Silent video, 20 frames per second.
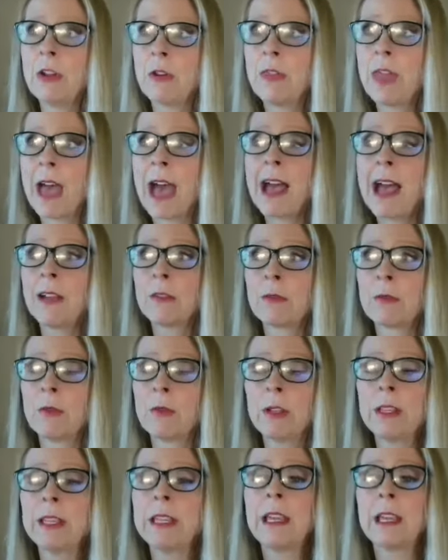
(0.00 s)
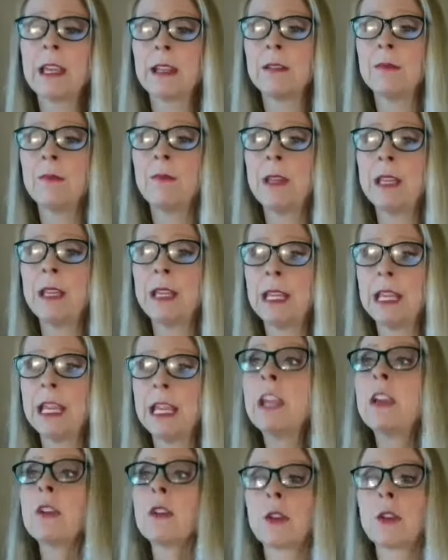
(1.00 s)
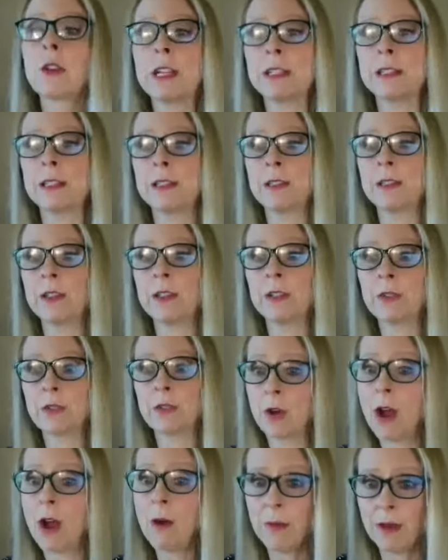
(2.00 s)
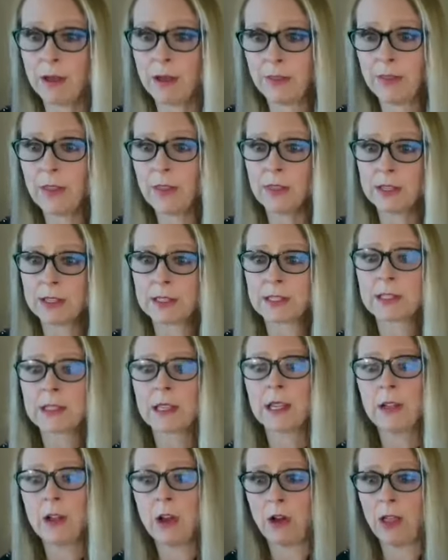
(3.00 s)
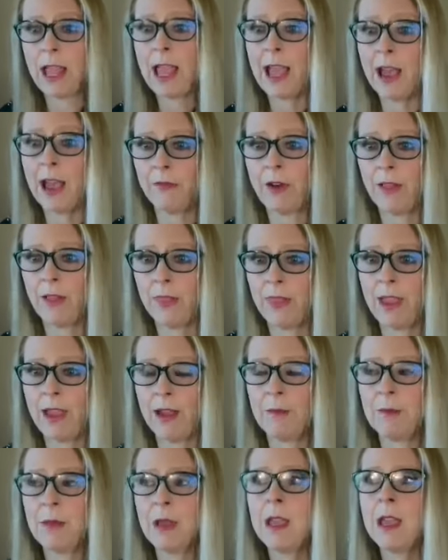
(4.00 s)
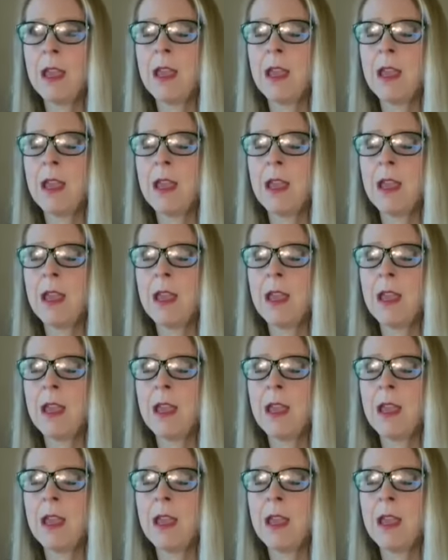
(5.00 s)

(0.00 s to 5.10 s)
that really can increase the trauma that this can all have on them.